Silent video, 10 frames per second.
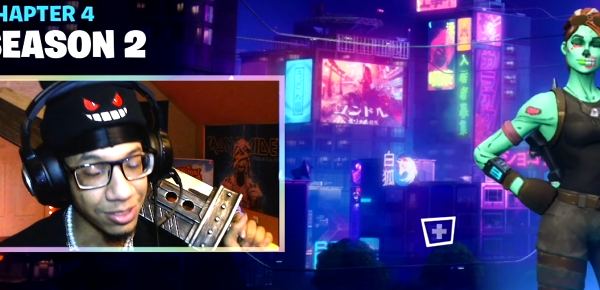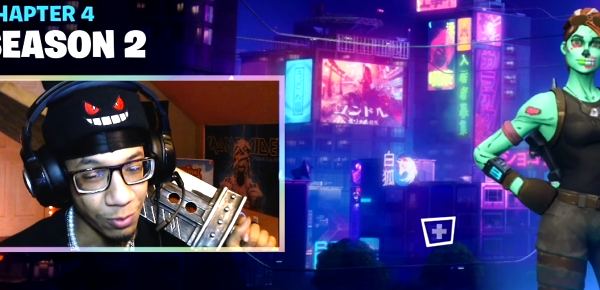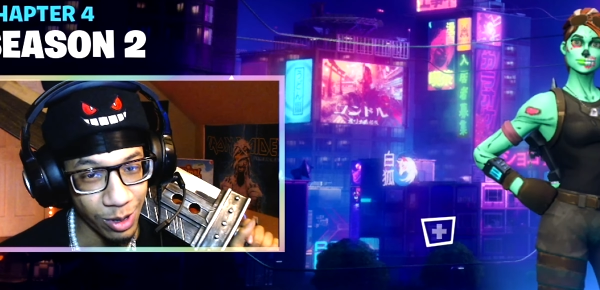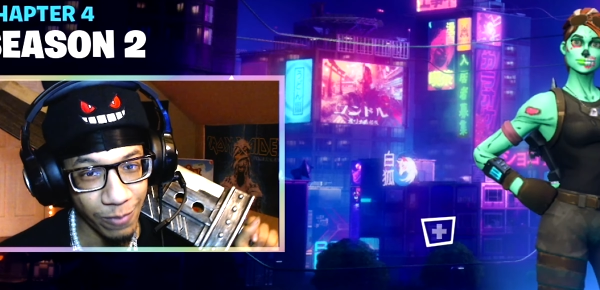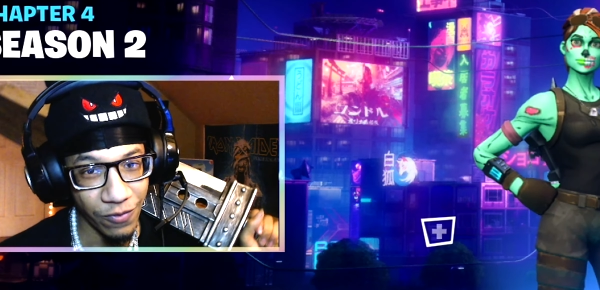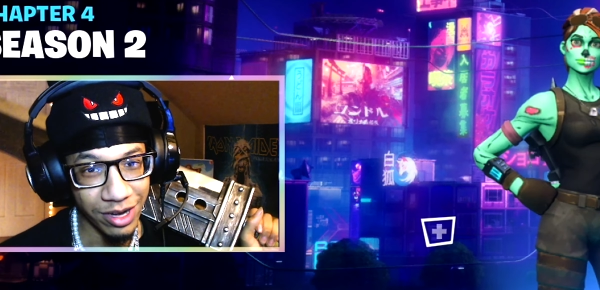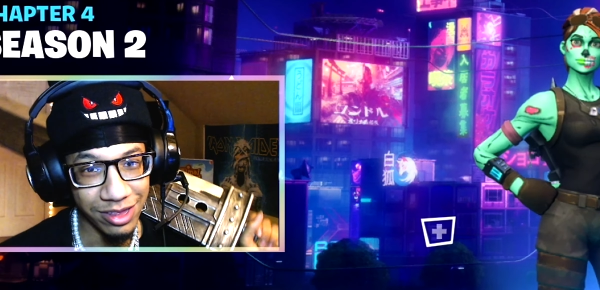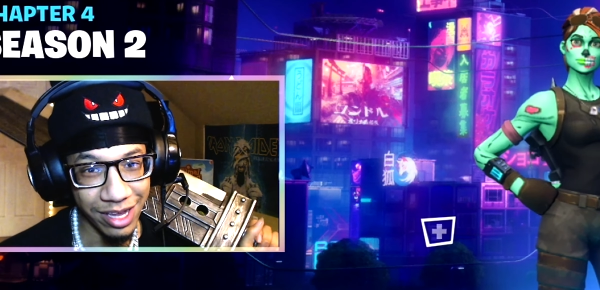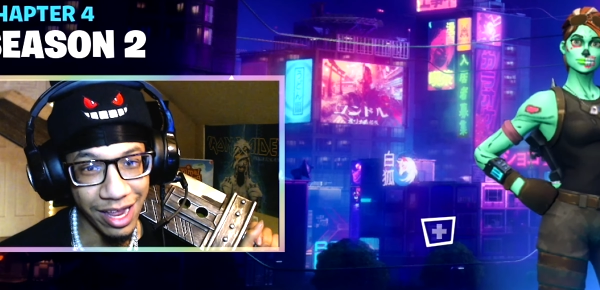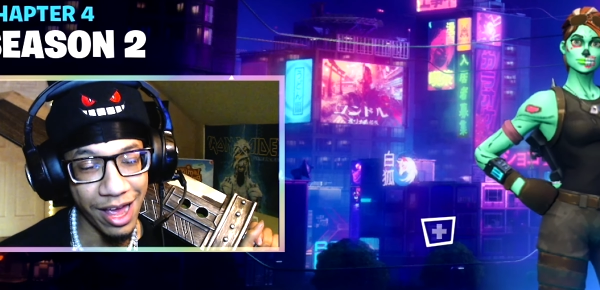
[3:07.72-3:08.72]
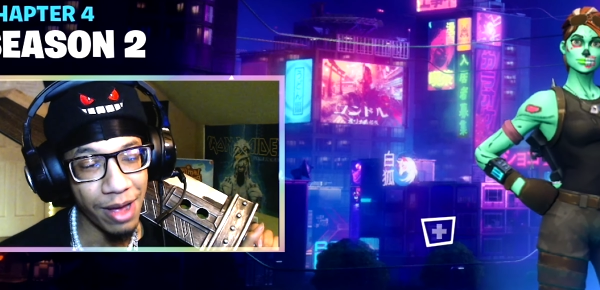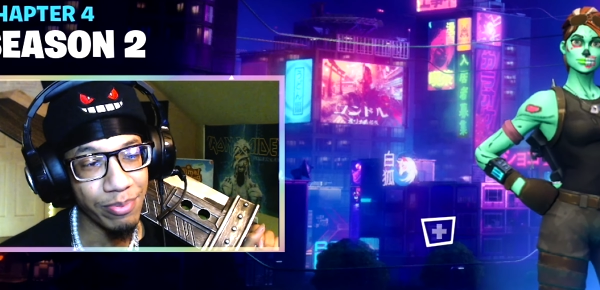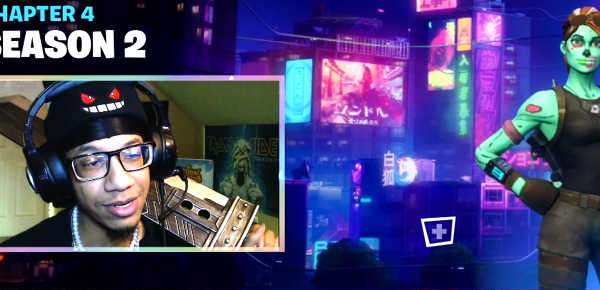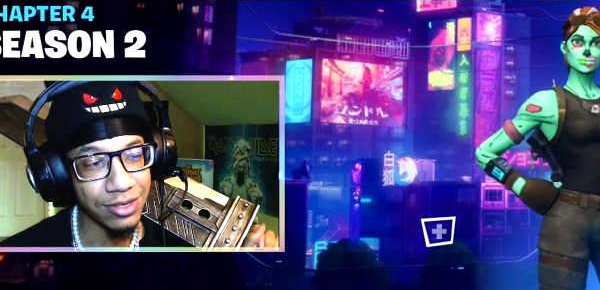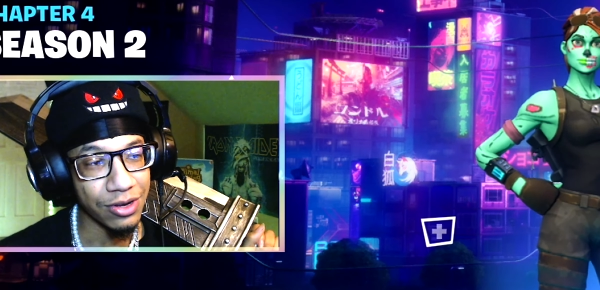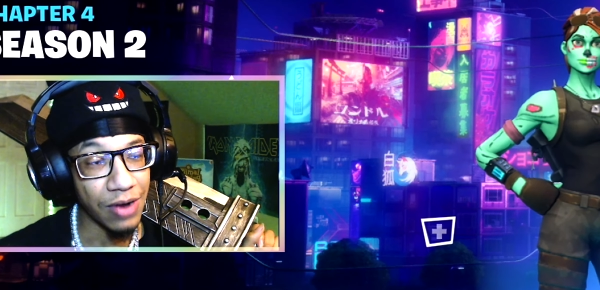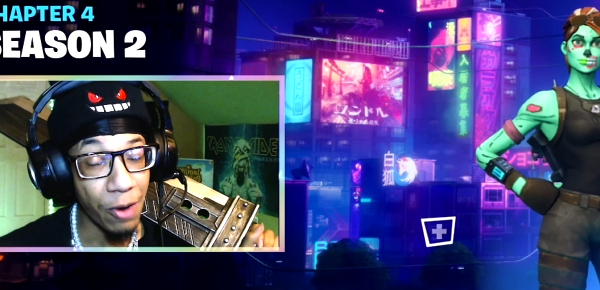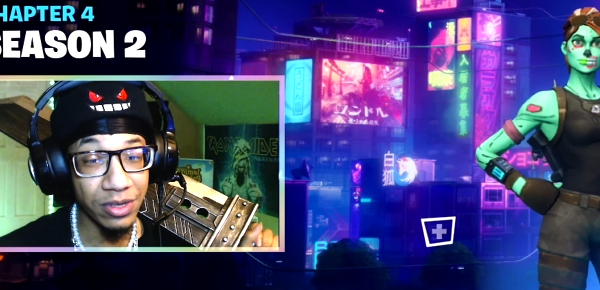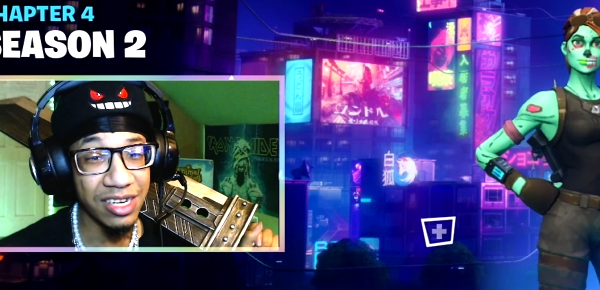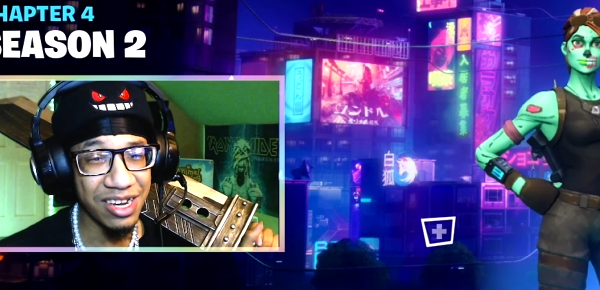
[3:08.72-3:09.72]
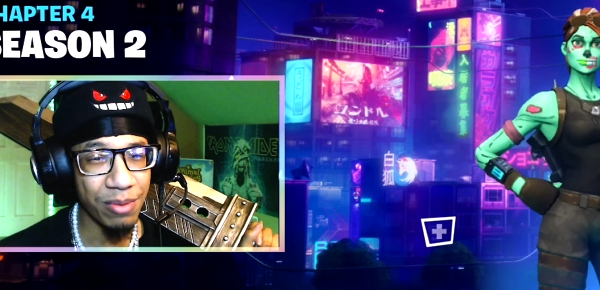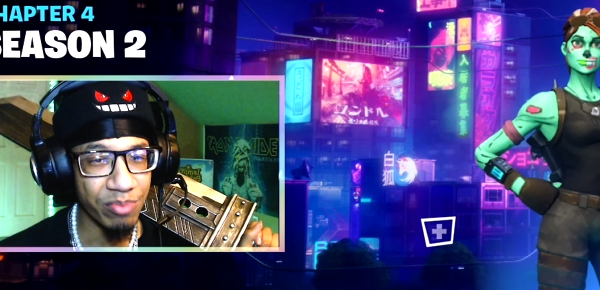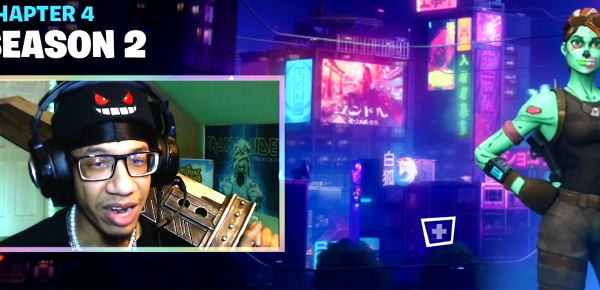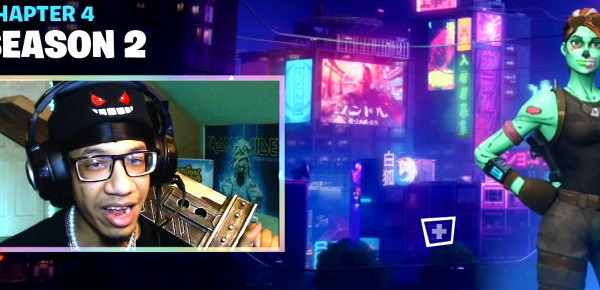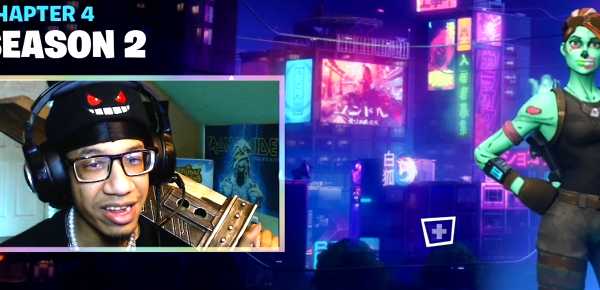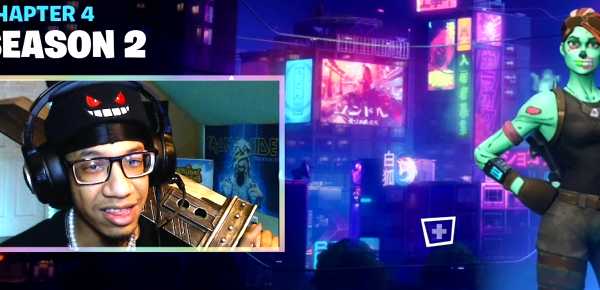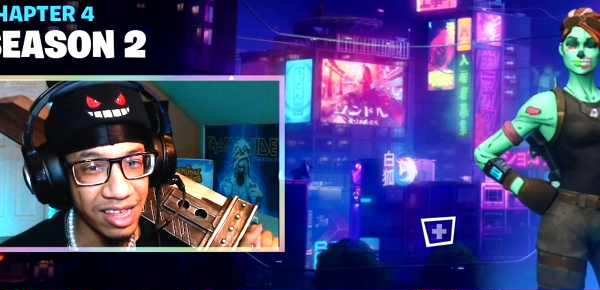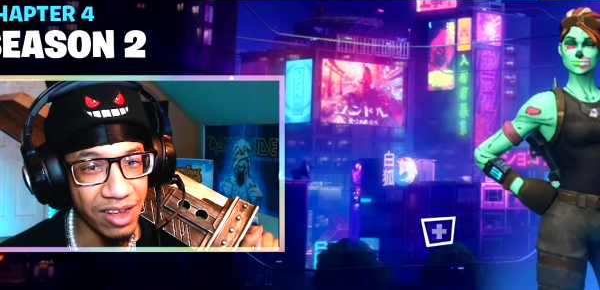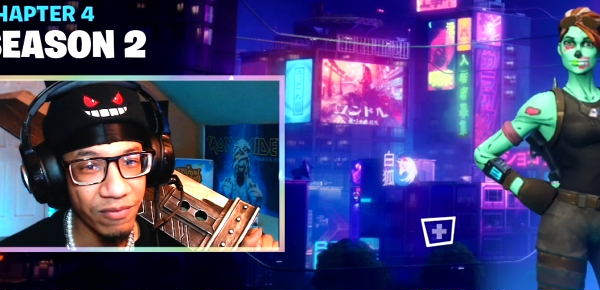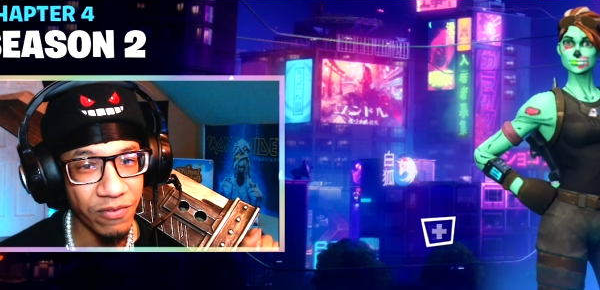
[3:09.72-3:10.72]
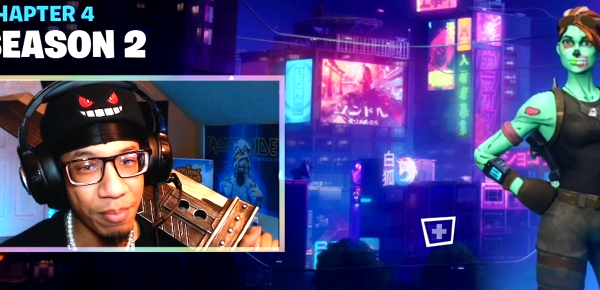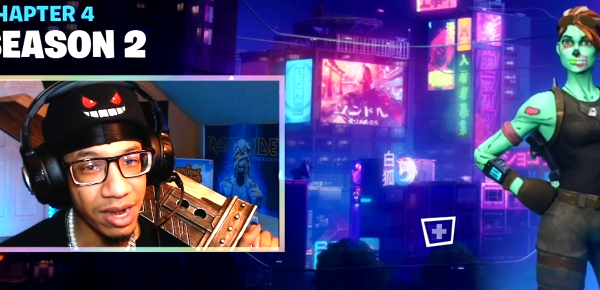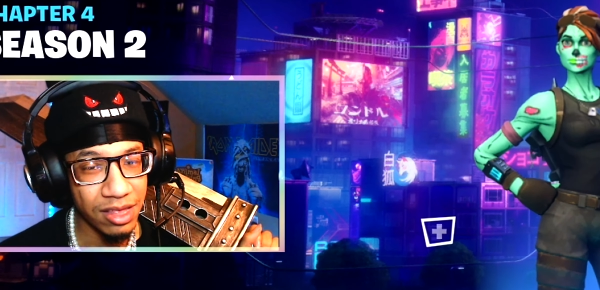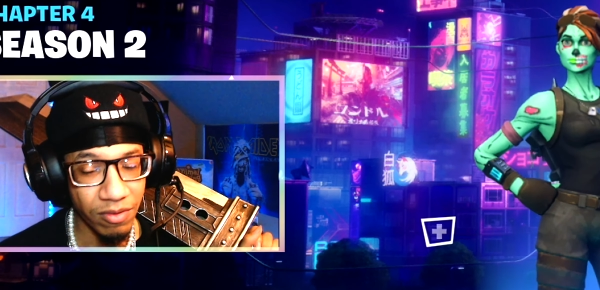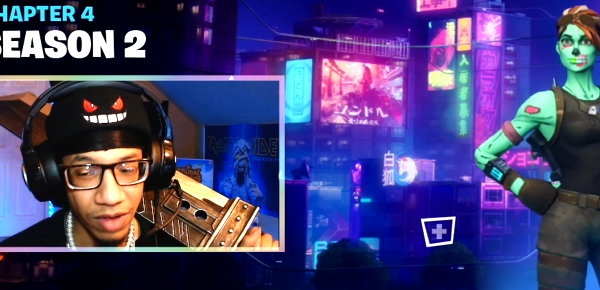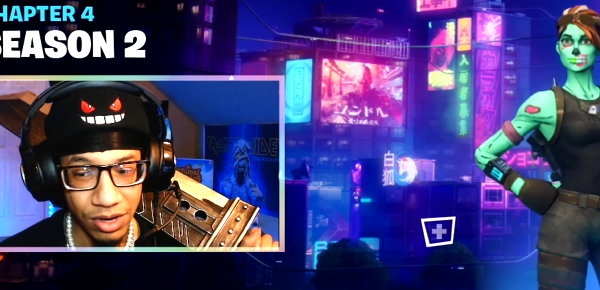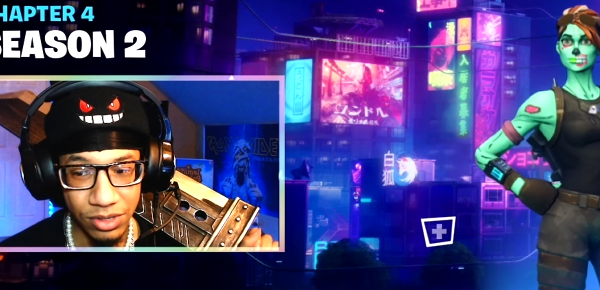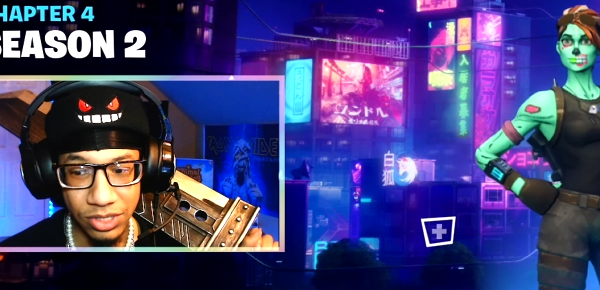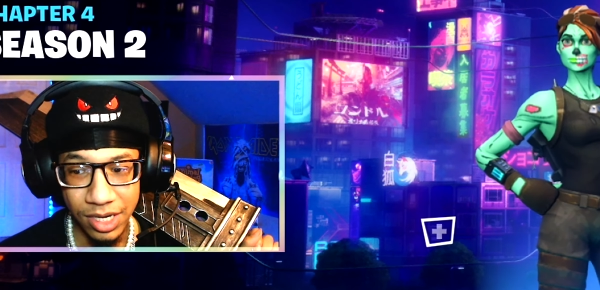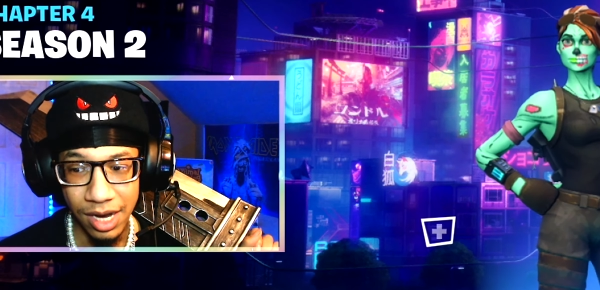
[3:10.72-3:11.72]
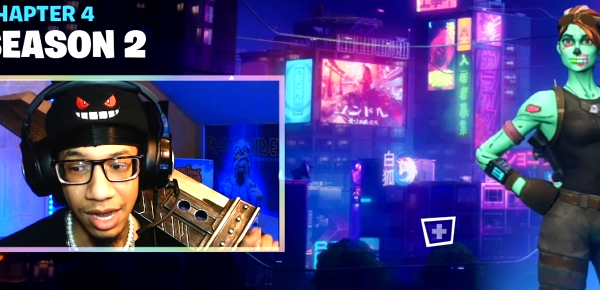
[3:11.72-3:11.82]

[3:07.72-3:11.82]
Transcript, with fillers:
Speaker 1: really funny thing that happened. So I wasn't gonna buy anything from any of the vendors,